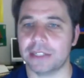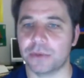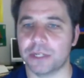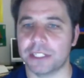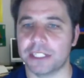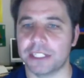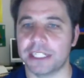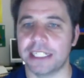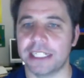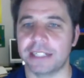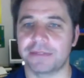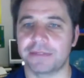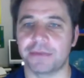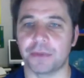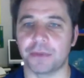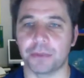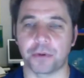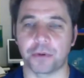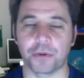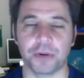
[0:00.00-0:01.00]
question is
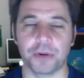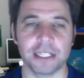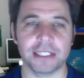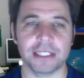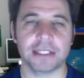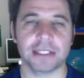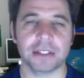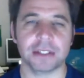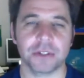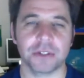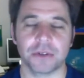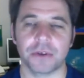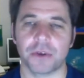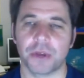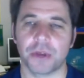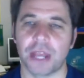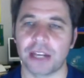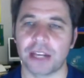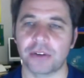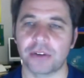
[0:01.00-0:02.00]
from Chris,
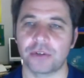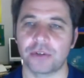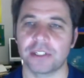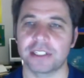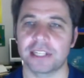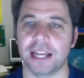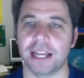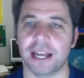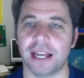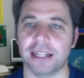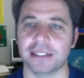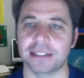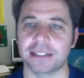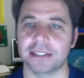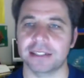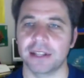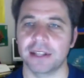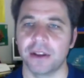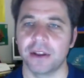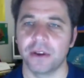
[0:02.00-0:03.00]
and Chris asks,